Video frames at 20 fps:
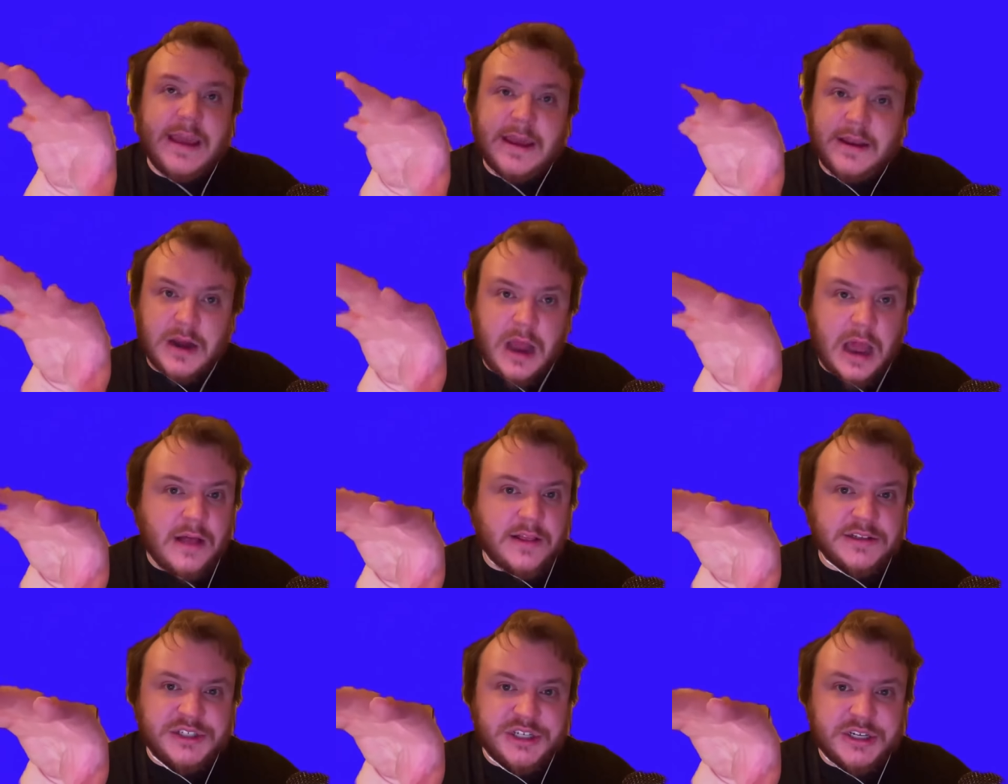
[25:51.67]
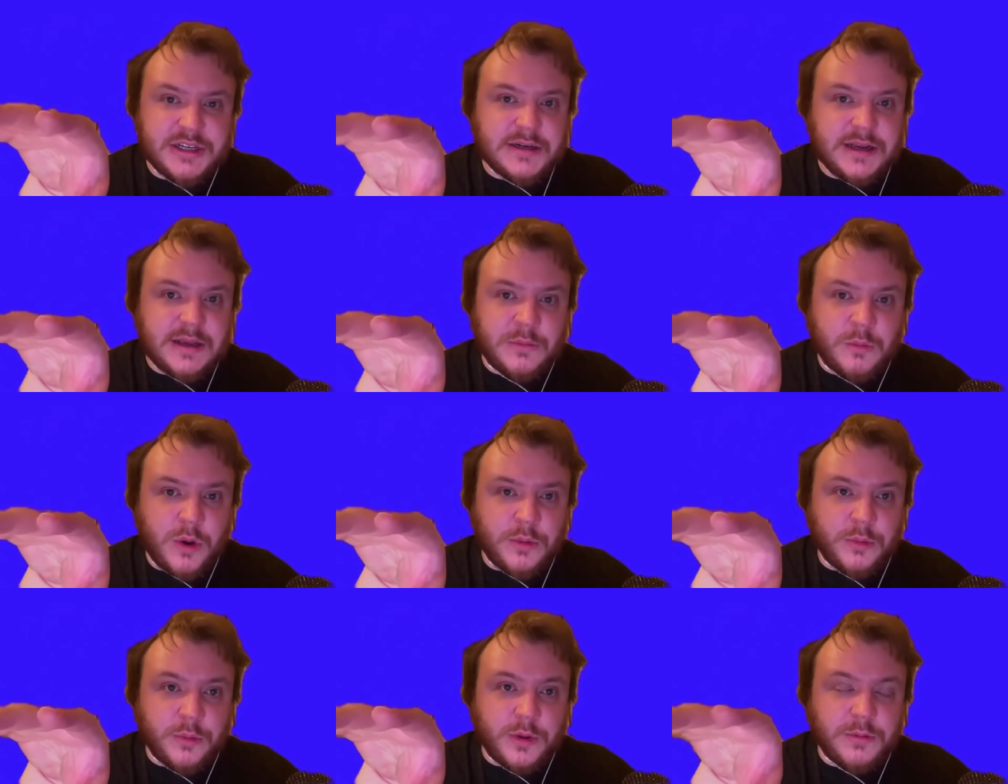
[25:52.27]
acknowledge it in
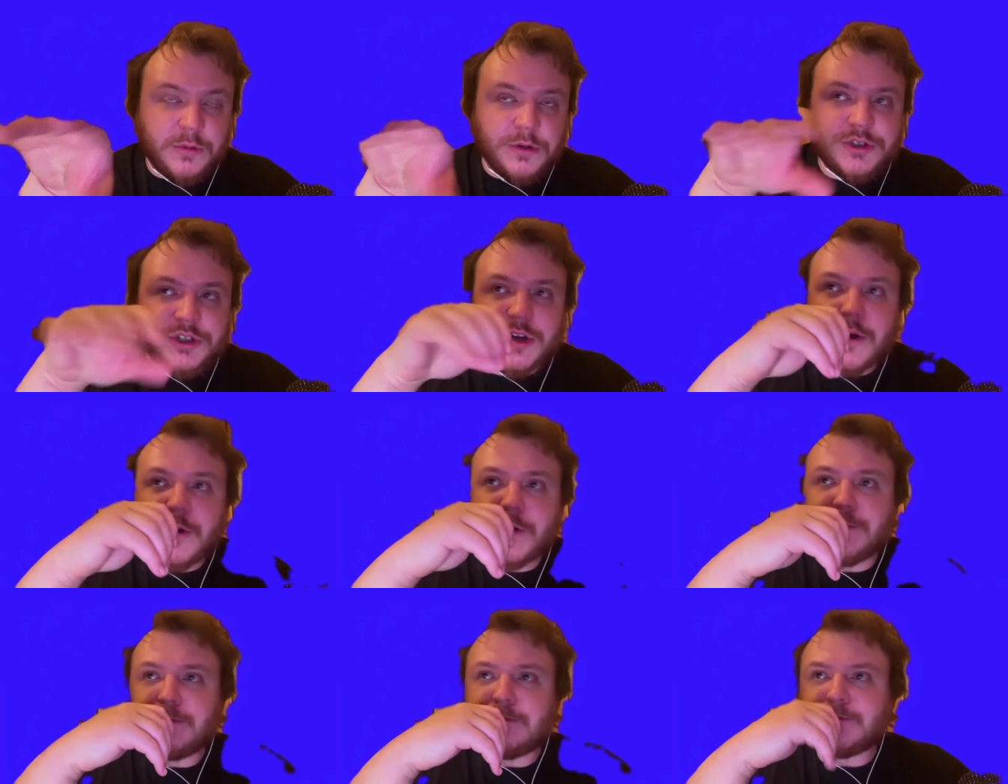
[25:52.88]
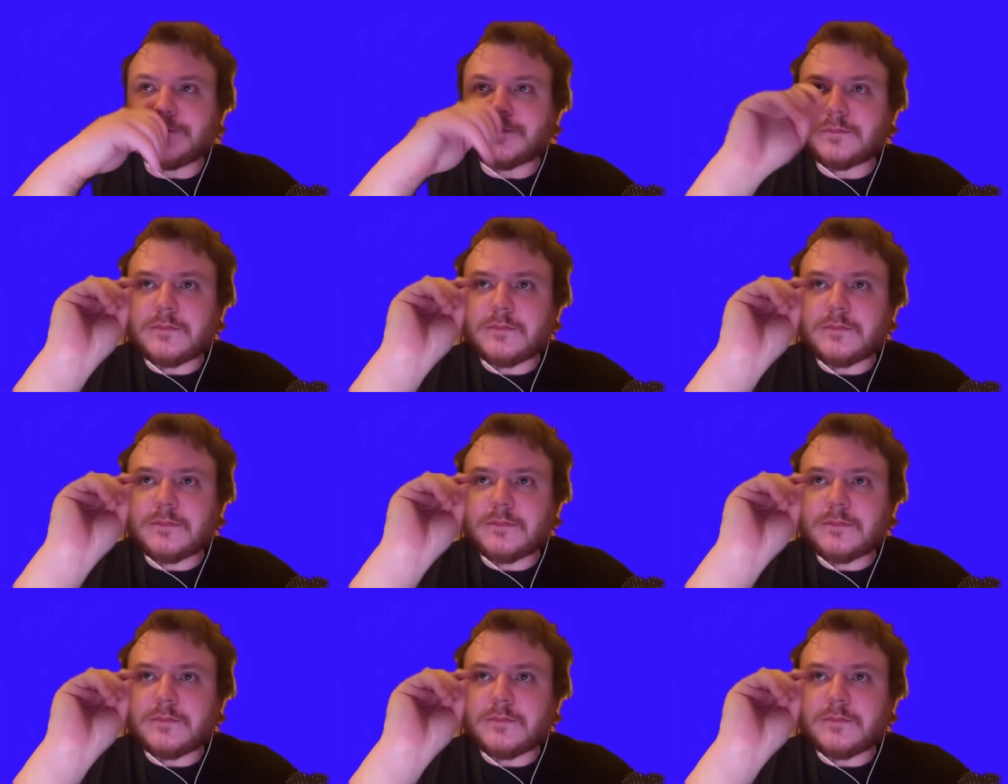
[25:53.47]
what we were shown.